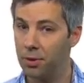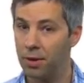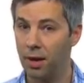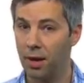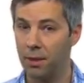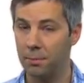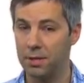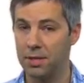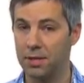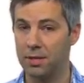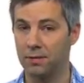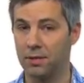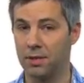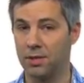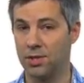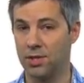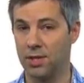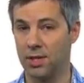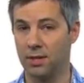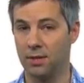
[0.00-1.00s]
copies of the
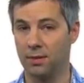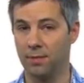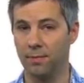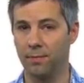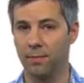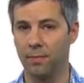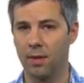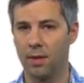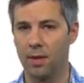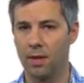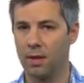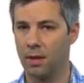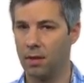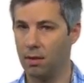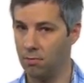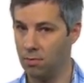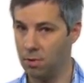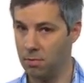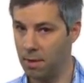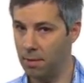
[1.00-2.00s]
gene,
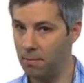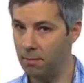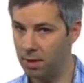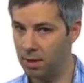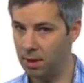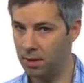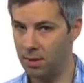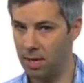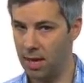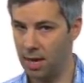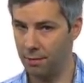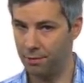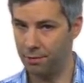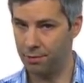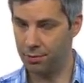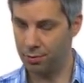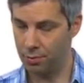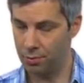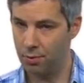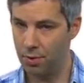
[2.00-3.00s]
remember that you have
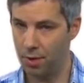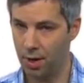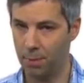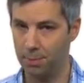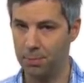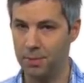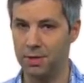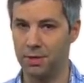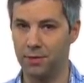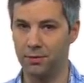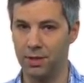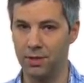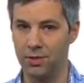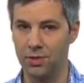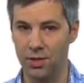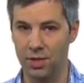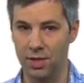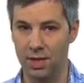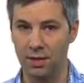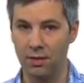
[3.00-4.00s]
2 copies of
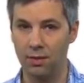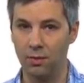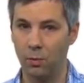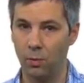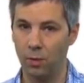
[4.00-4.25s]
each gene,